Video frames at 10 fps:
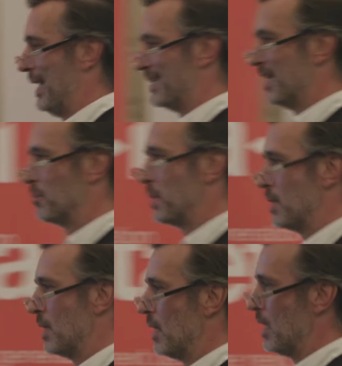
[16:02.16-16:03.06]
and tell me
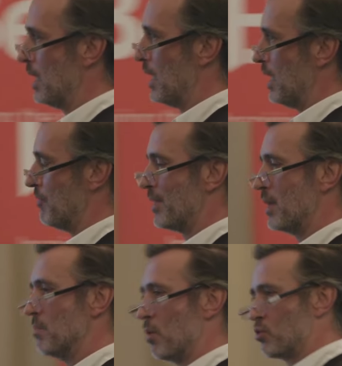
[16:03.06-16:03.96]
if
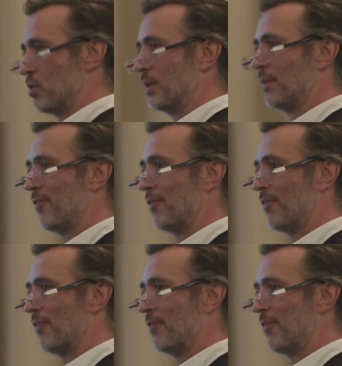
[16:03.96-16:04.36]
the emotional,